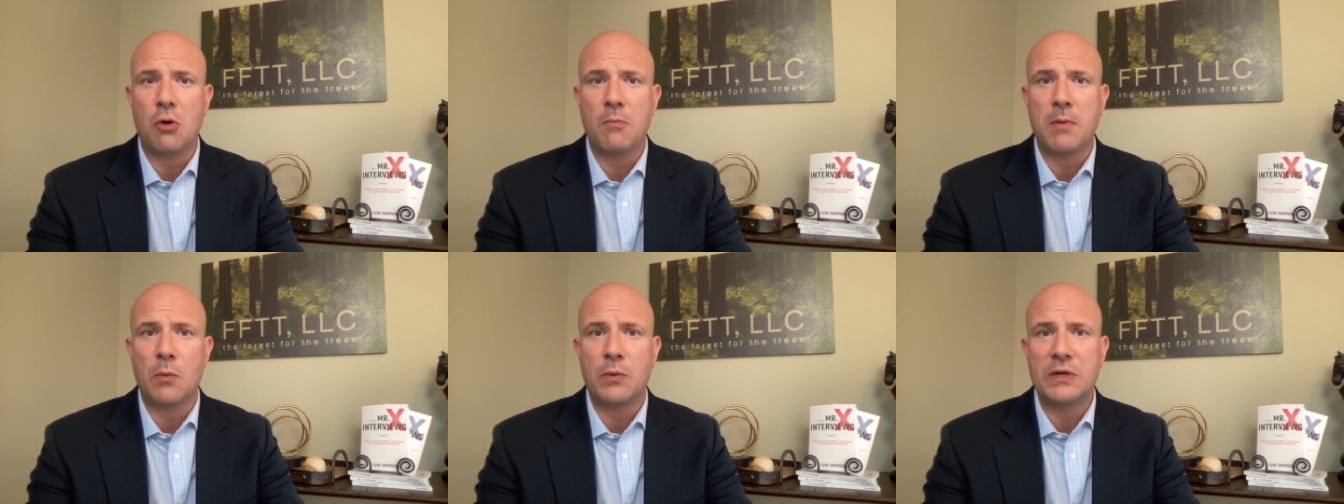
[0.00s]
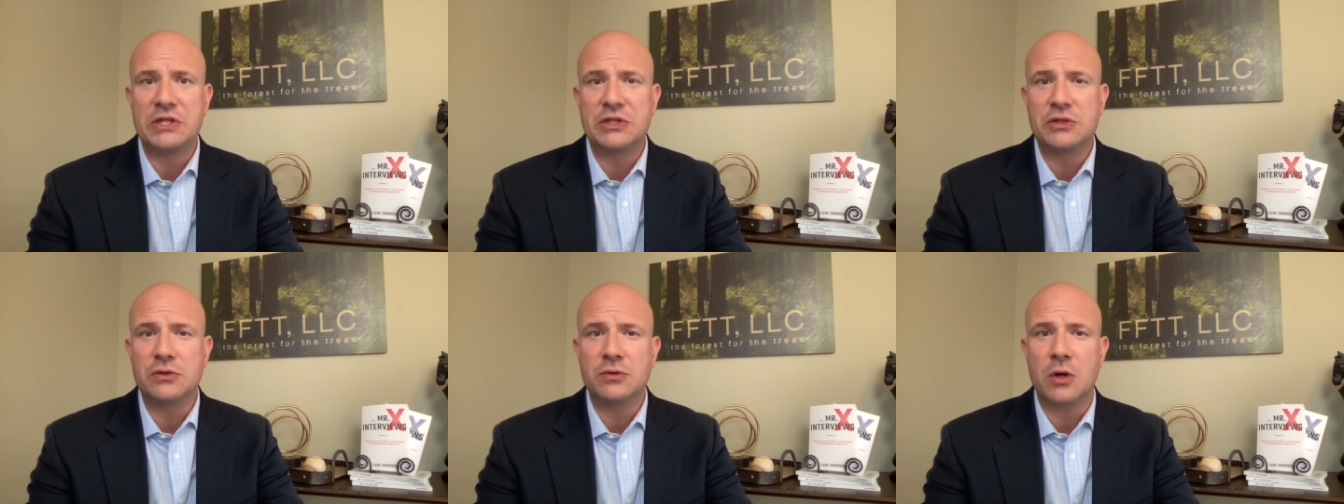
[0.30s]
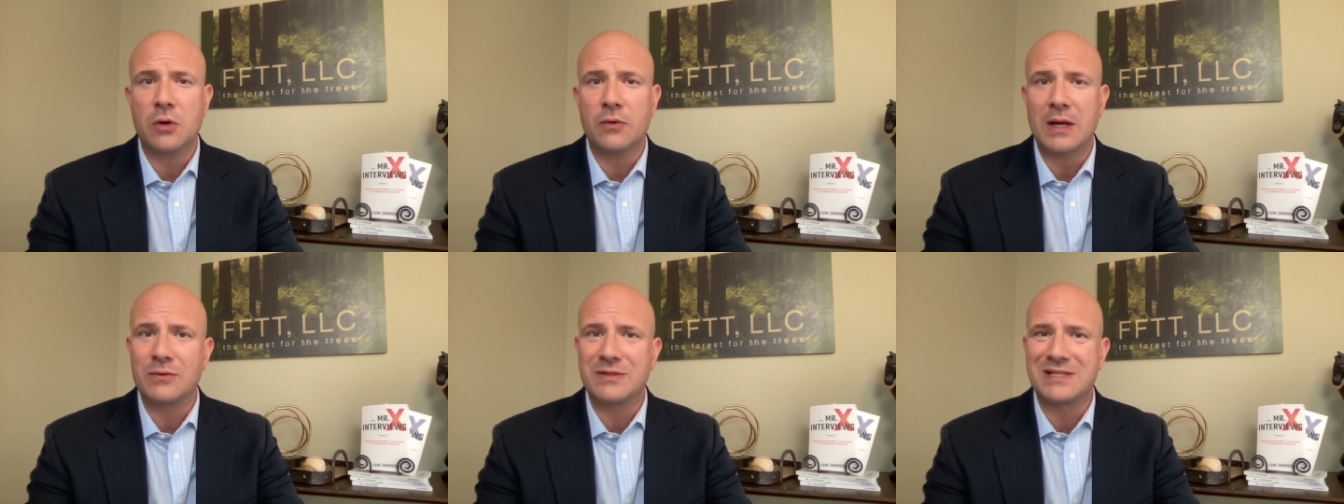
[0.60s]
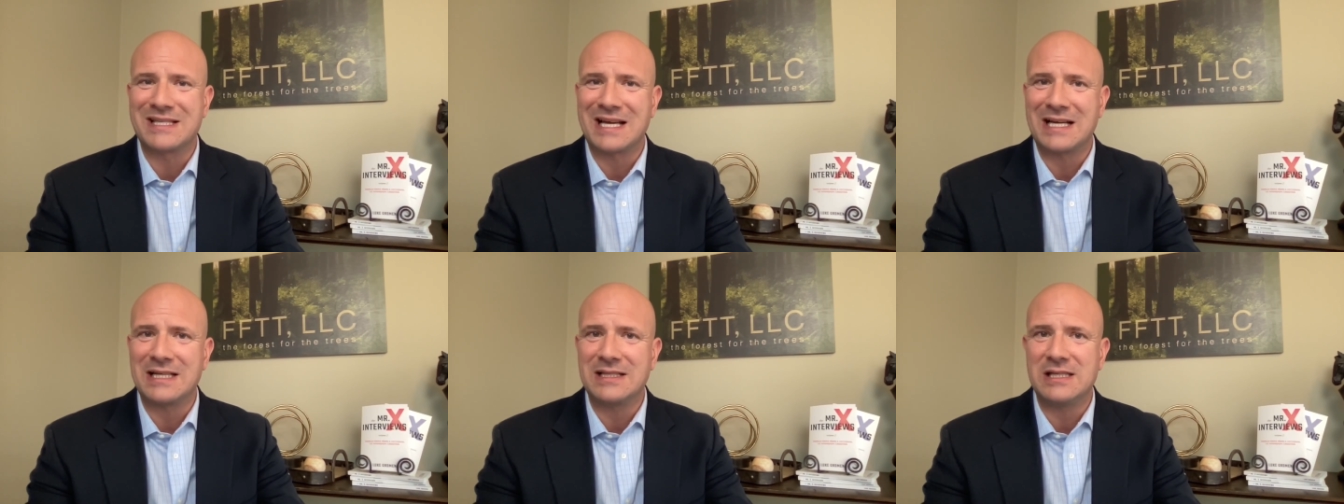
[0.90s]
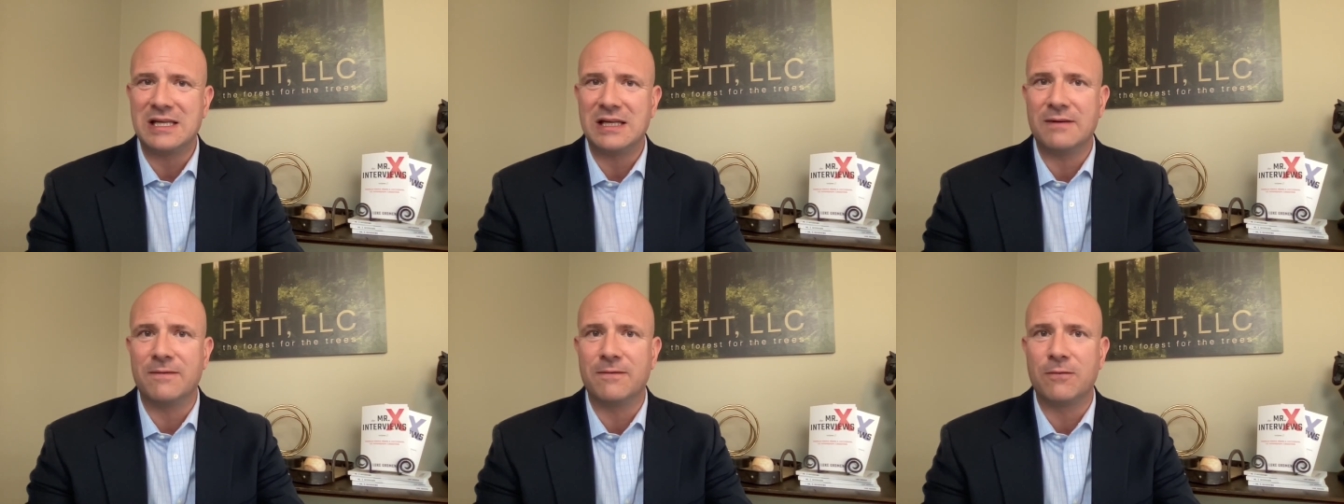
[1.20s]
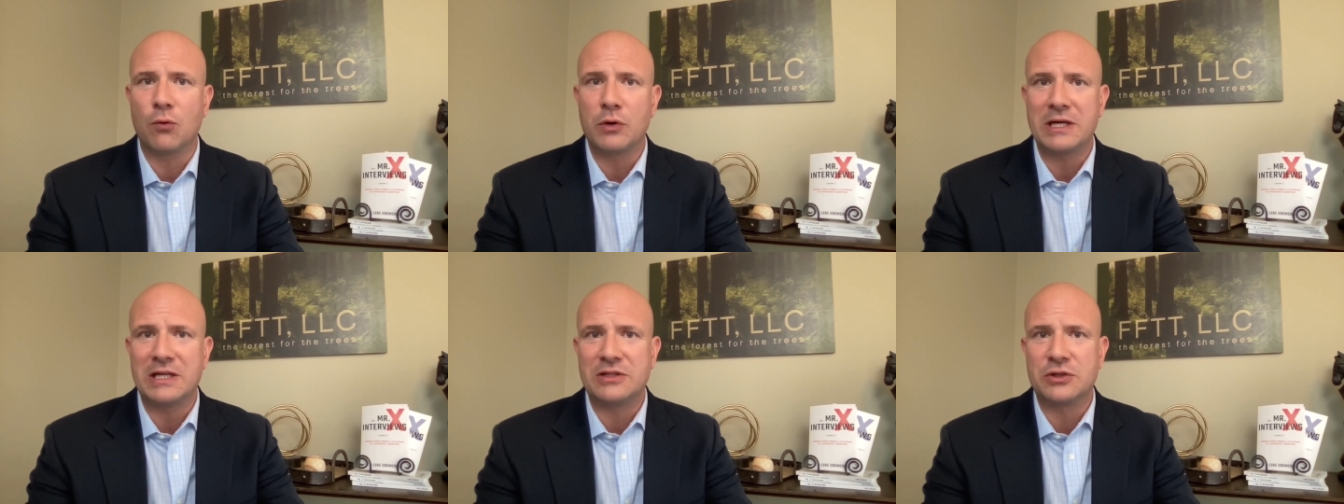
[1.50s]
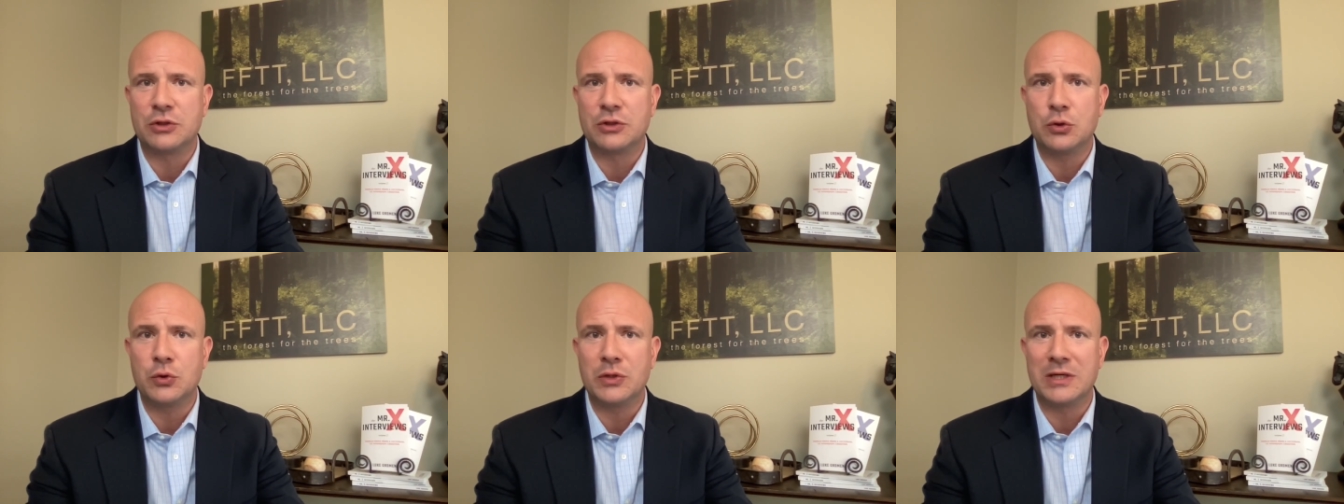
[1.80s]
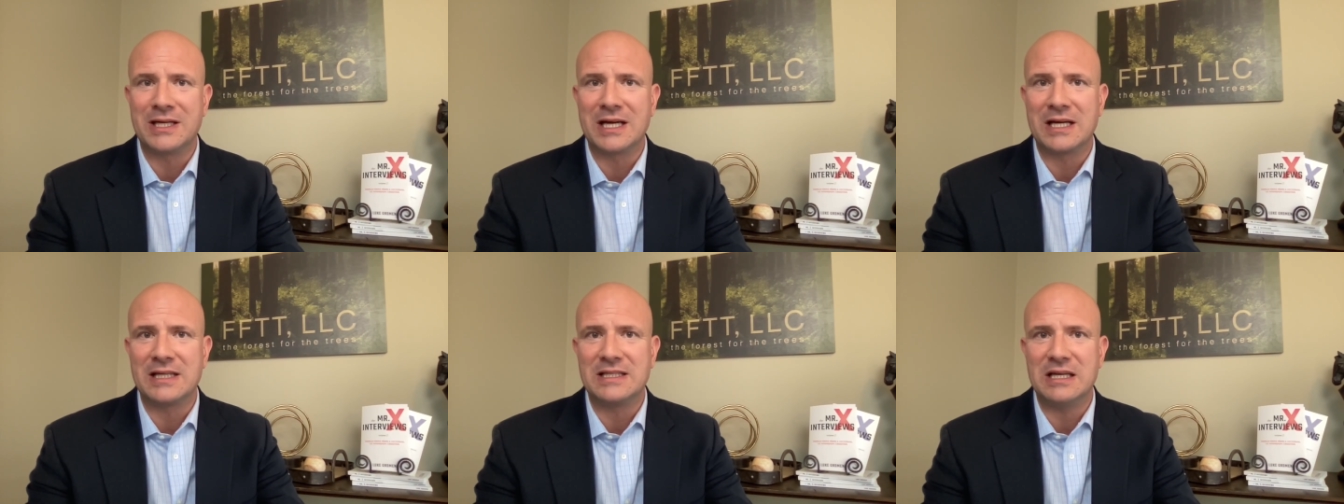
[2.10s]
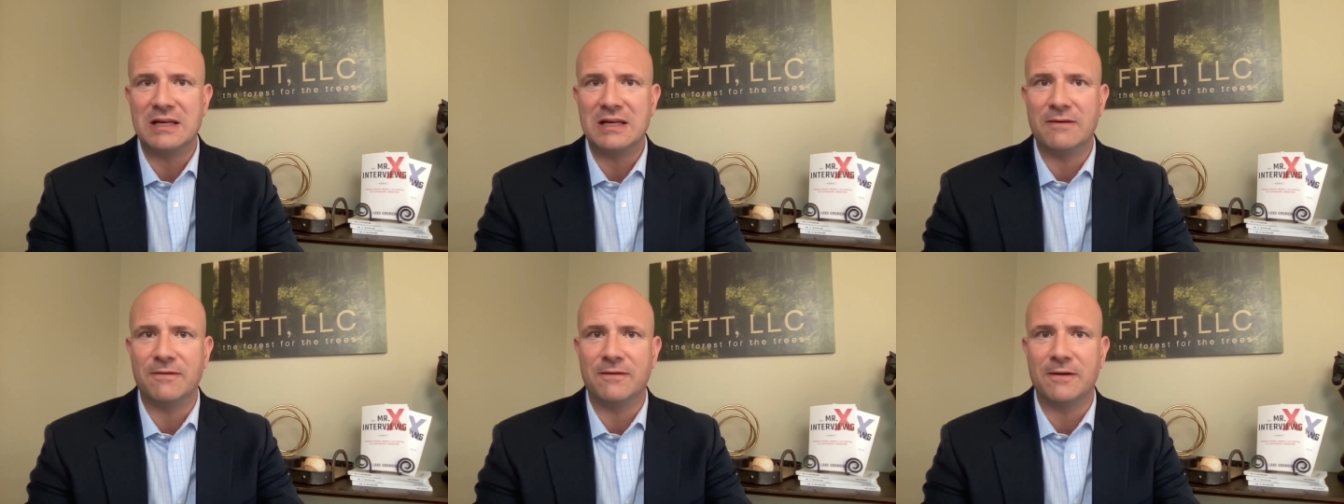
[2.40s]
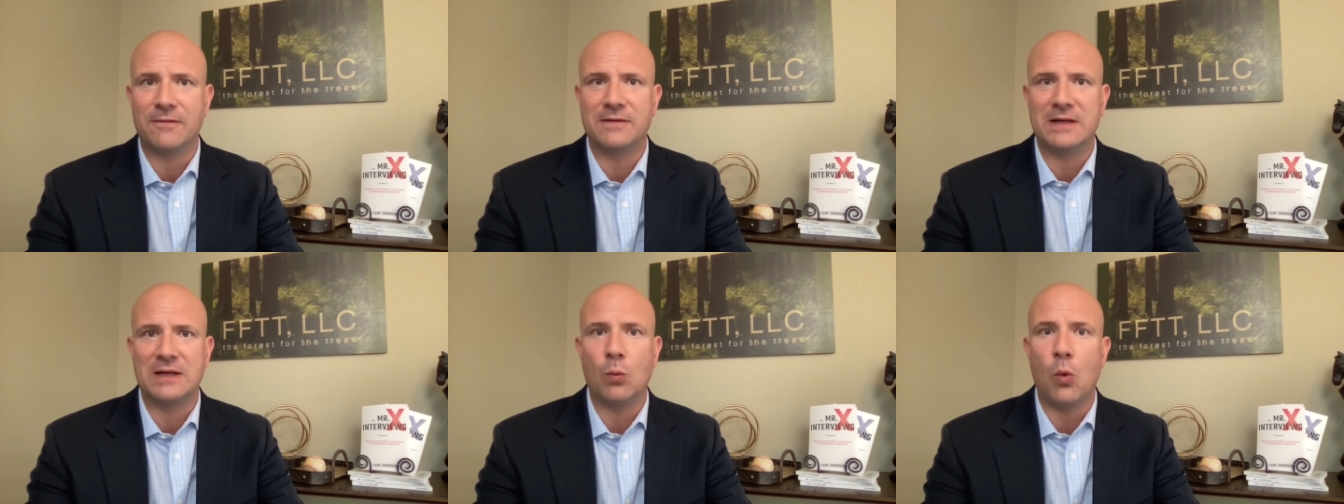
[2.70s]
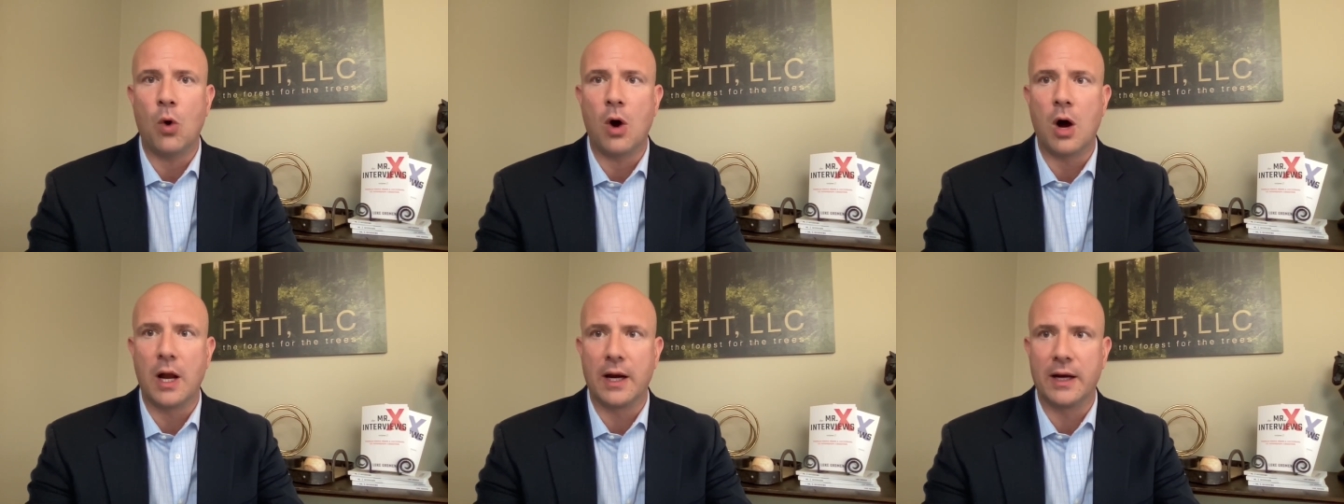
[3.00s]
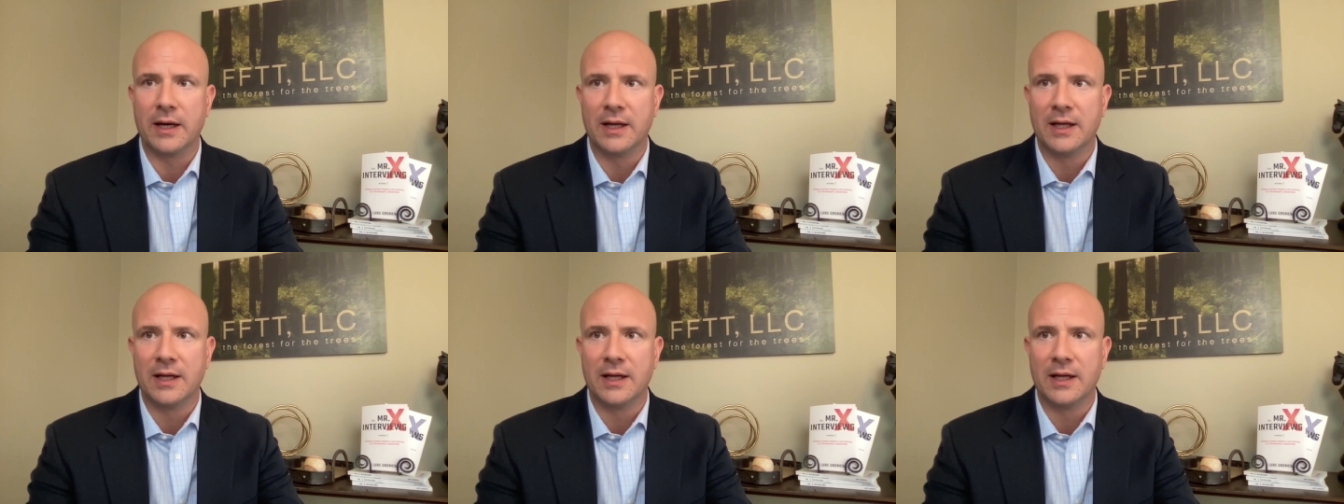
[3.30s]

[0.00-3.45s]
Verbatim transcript: but we do know that was 1942 to 1951.